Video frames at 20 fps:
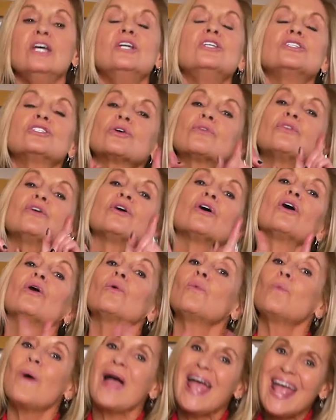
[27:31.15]
So there are
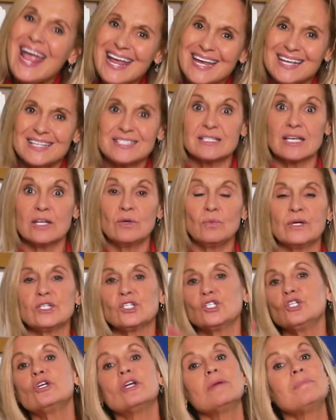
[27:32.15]
ways in
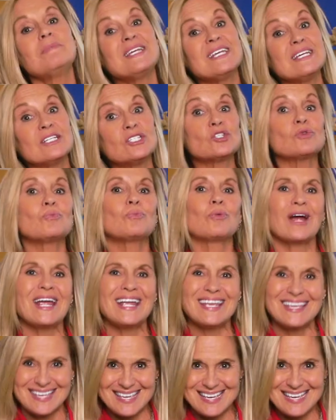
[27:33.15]
which you can begin to
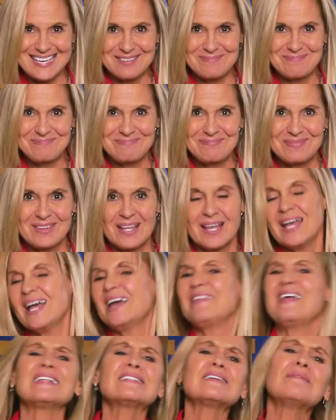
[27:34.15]
break in.
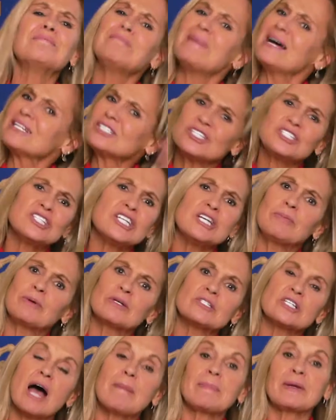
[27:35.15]
And that's a much deeper
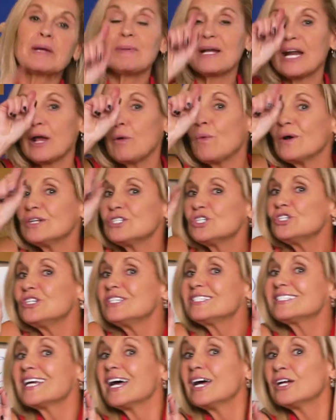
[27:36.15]
topic, but I want you
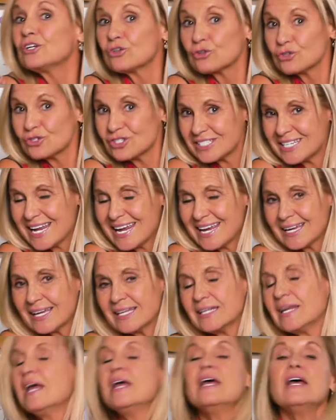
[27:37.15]
just to
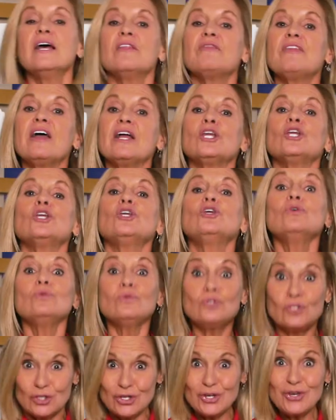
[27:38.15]
understand that you
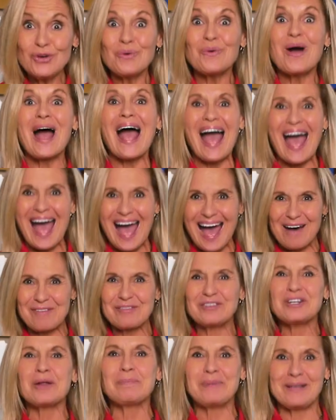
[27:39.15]
do have
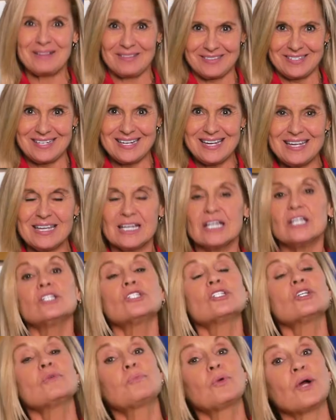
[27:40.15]
an ability
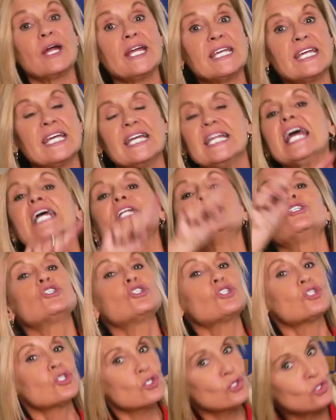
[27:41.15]
to break in and
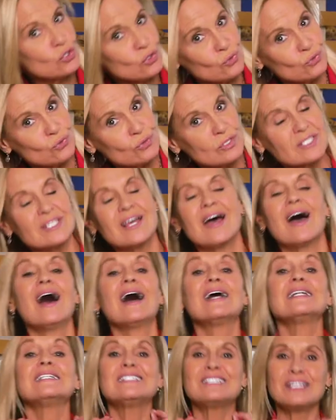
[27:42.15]
choose
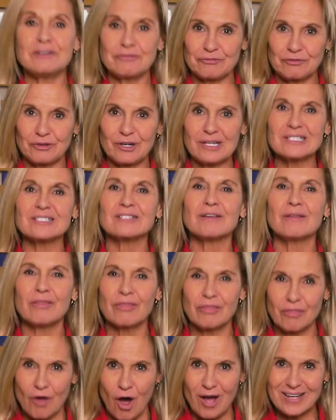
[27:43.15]
a different
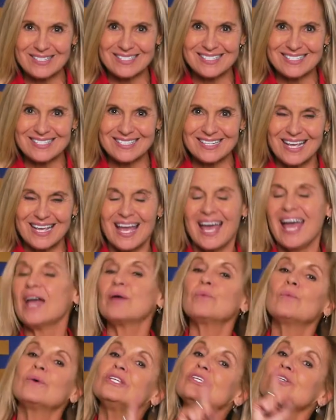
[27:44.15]
thought.
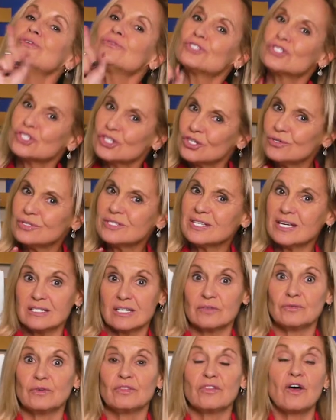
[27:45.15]
And when you choose that
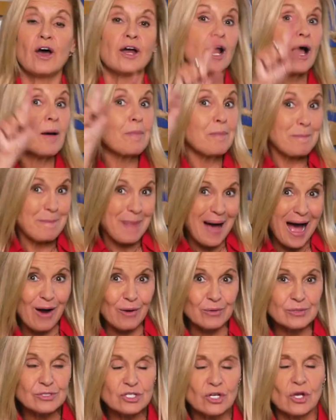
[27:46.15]
different thought
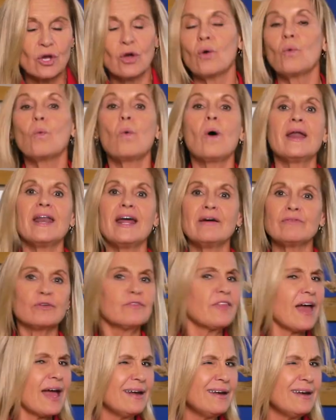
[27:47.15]
about whatever
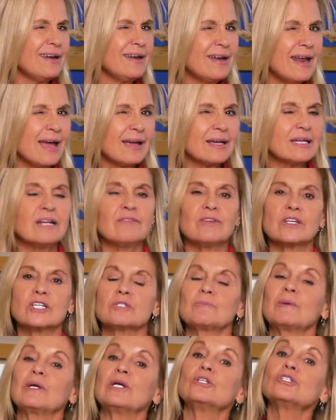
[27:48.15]
that negative
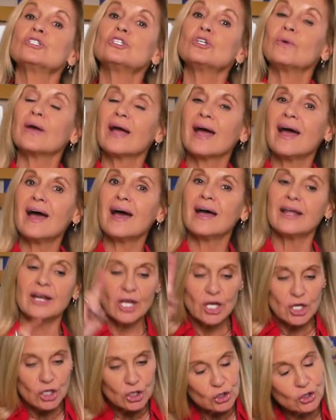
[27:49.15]
experience you had,
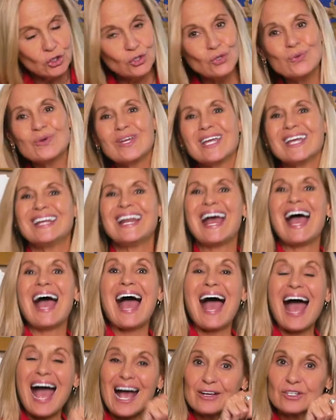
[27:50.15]
you can
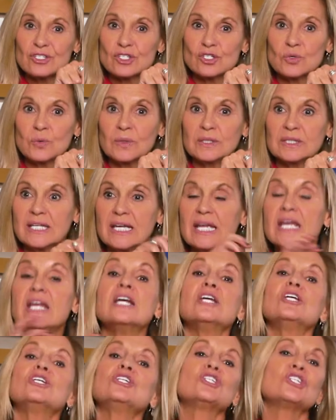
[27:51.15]
actually
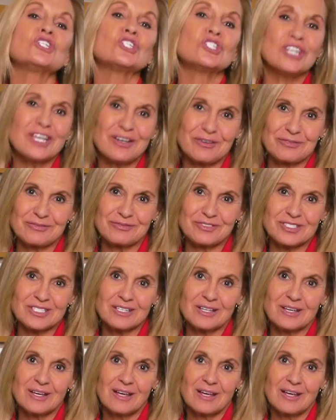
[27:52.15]
shift